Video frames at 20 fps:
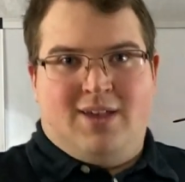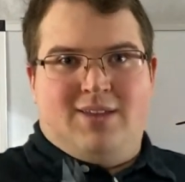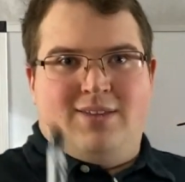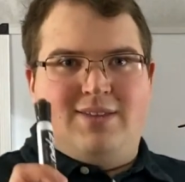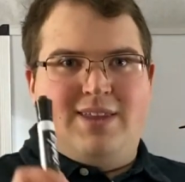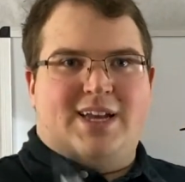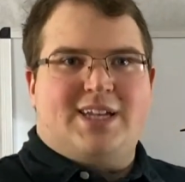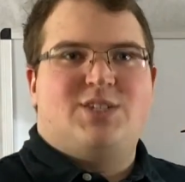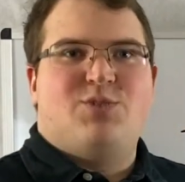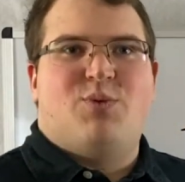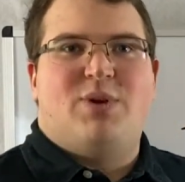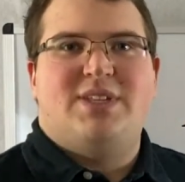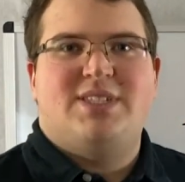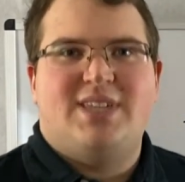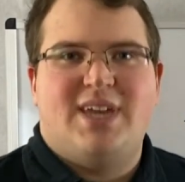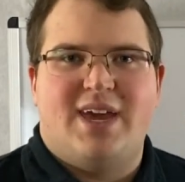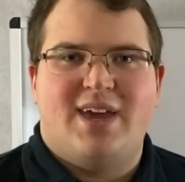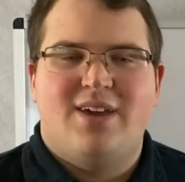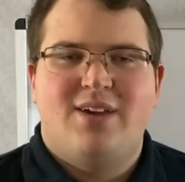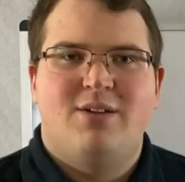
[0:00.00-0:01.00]
next
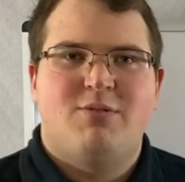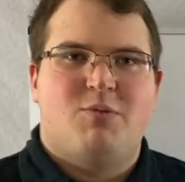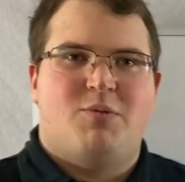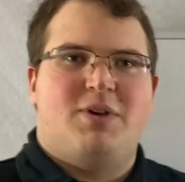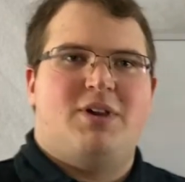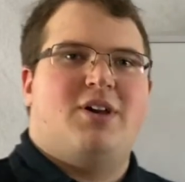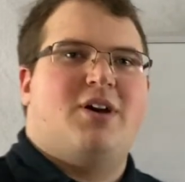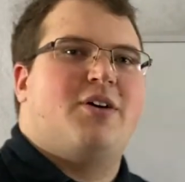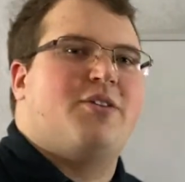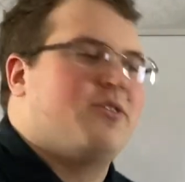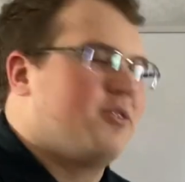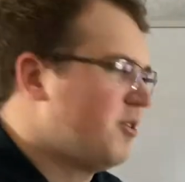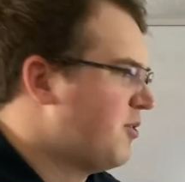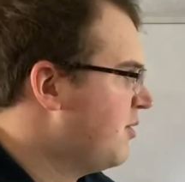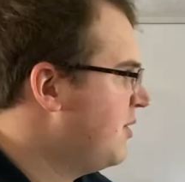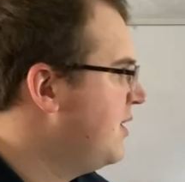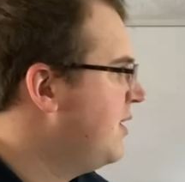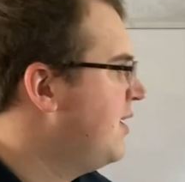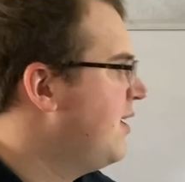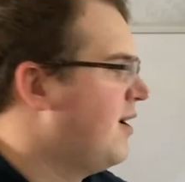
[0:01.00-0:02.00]
Wednesday when we go
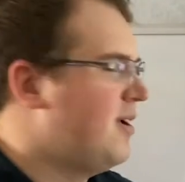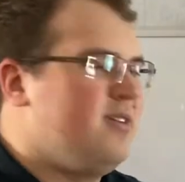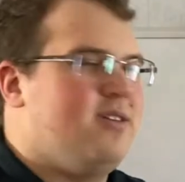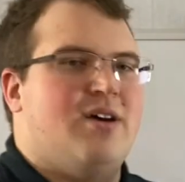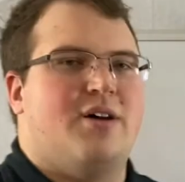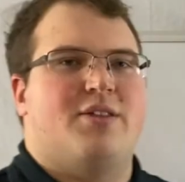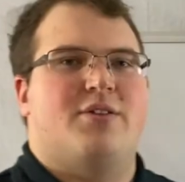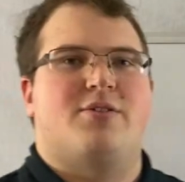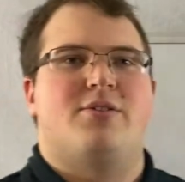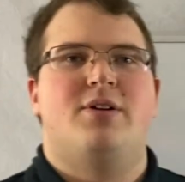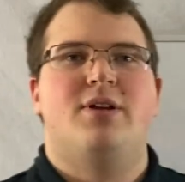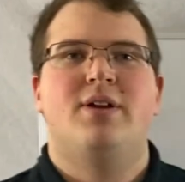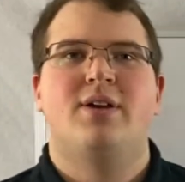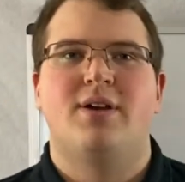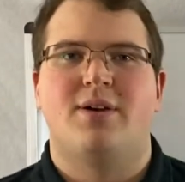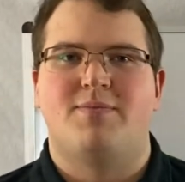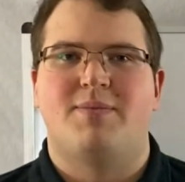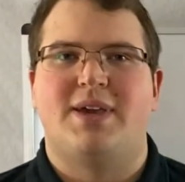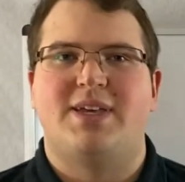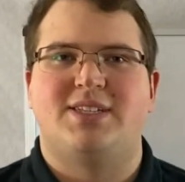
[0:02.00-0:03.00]
through another
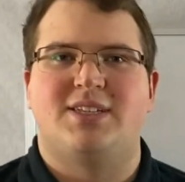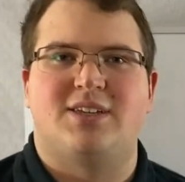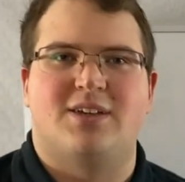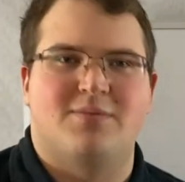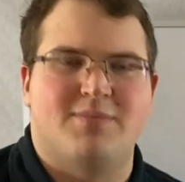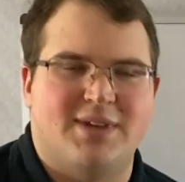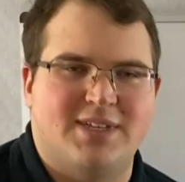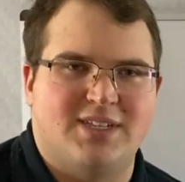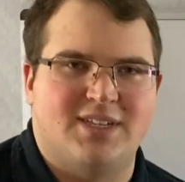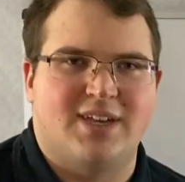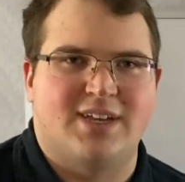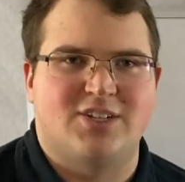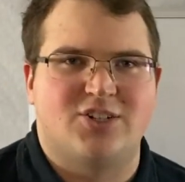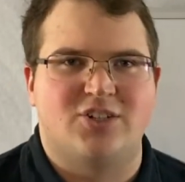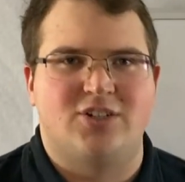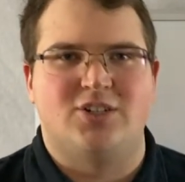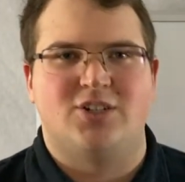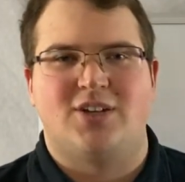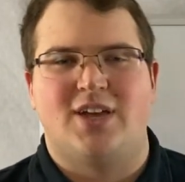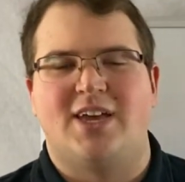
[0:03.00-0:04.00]
amazing
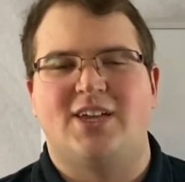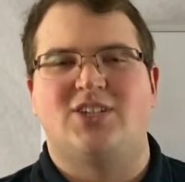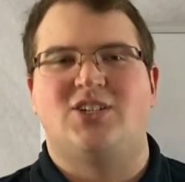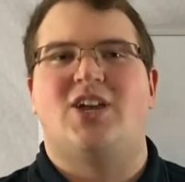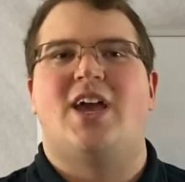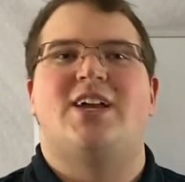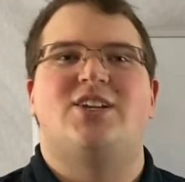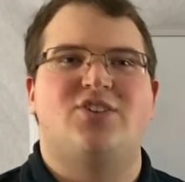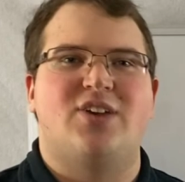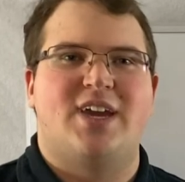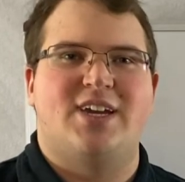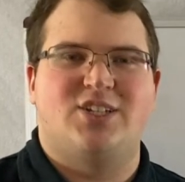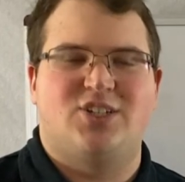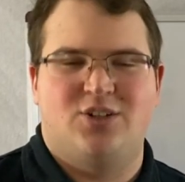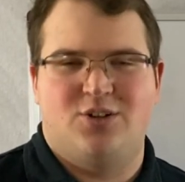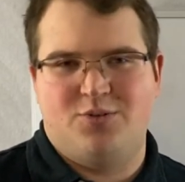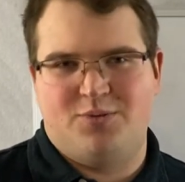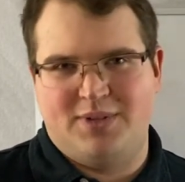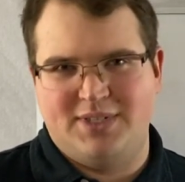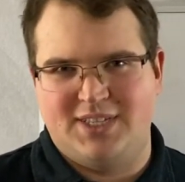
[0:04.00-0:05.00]

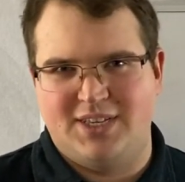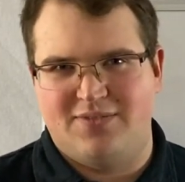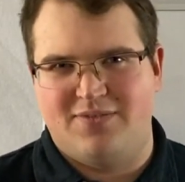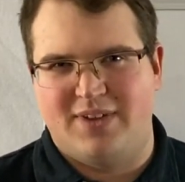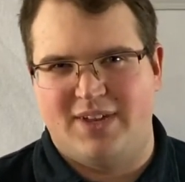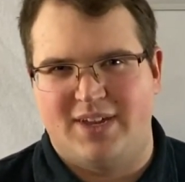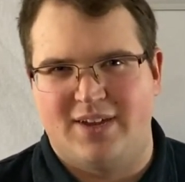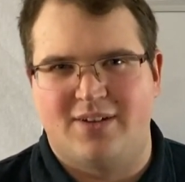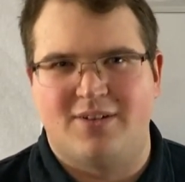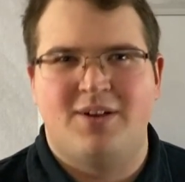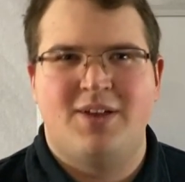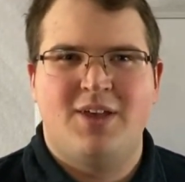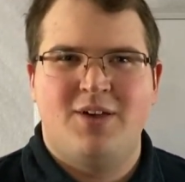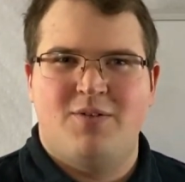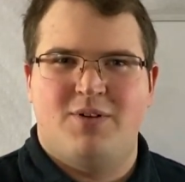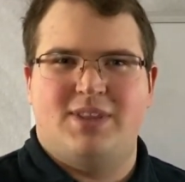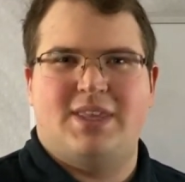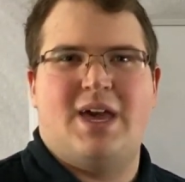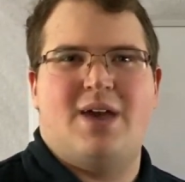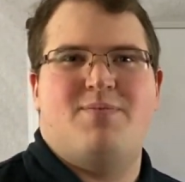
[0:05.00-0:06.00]
educational Wednesday video.
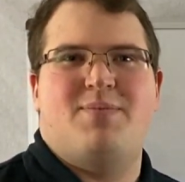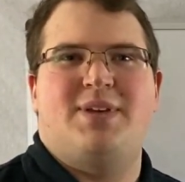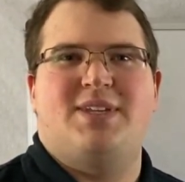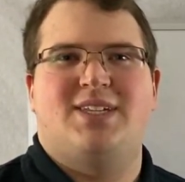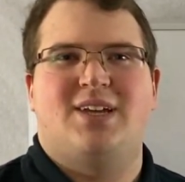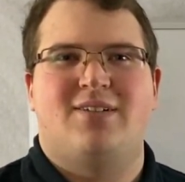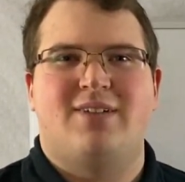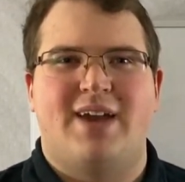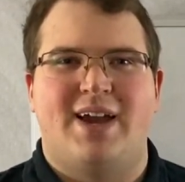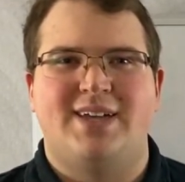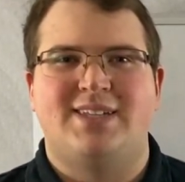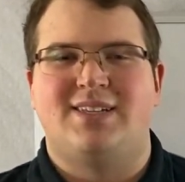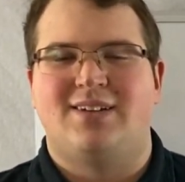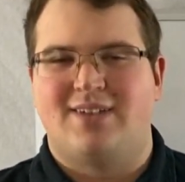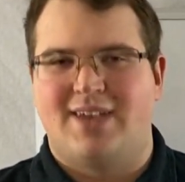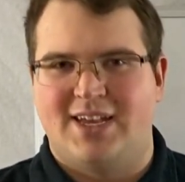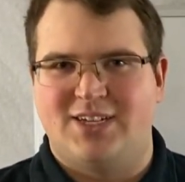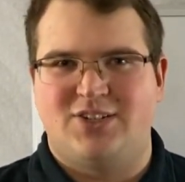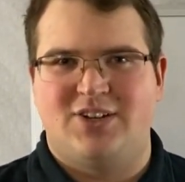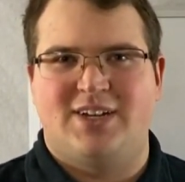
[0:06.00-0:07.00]
With that, peace out, guys, and
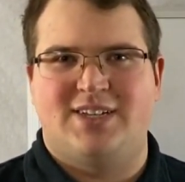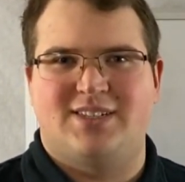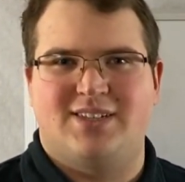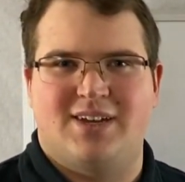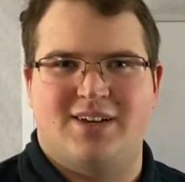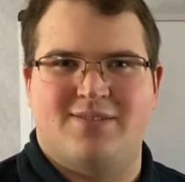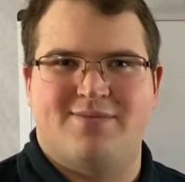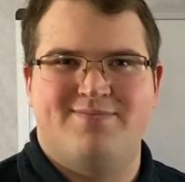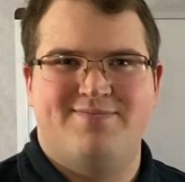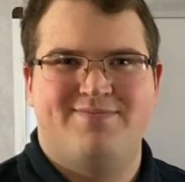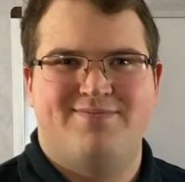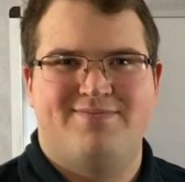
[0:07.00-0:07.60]
I'll catch you guys later.